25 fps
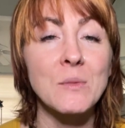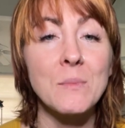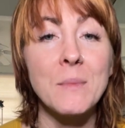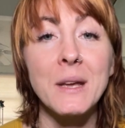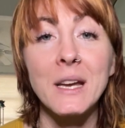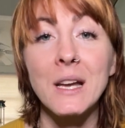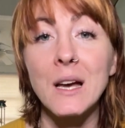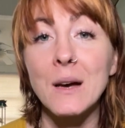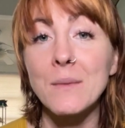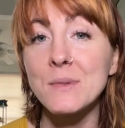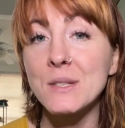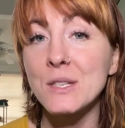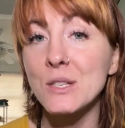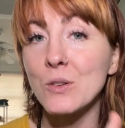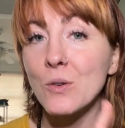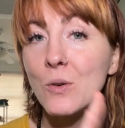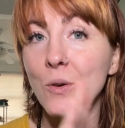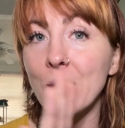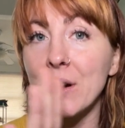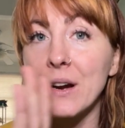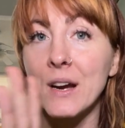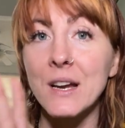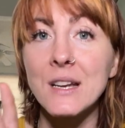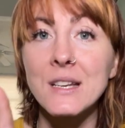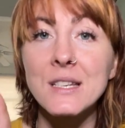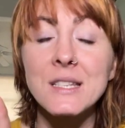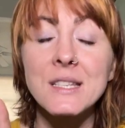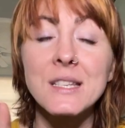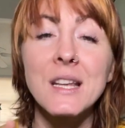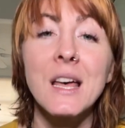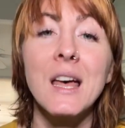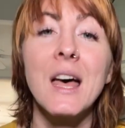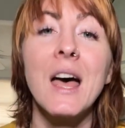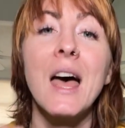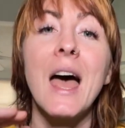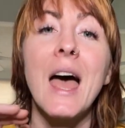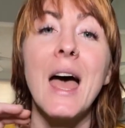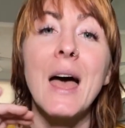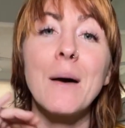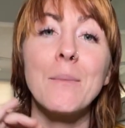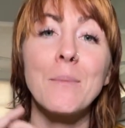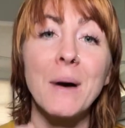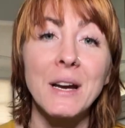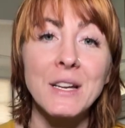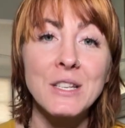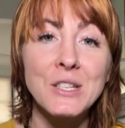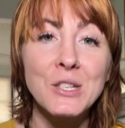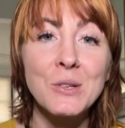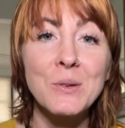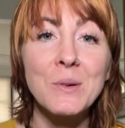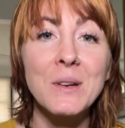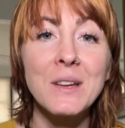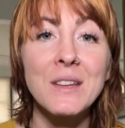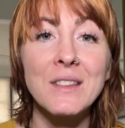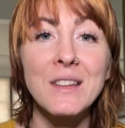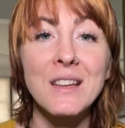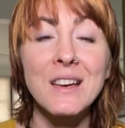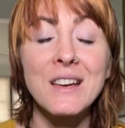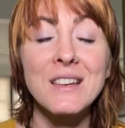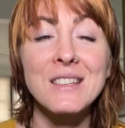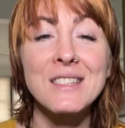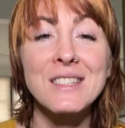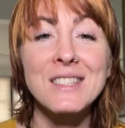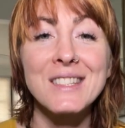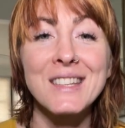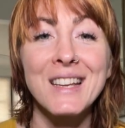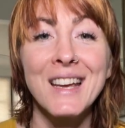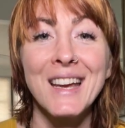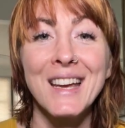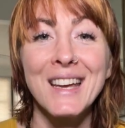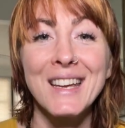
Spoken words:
make up stories. And by doing this,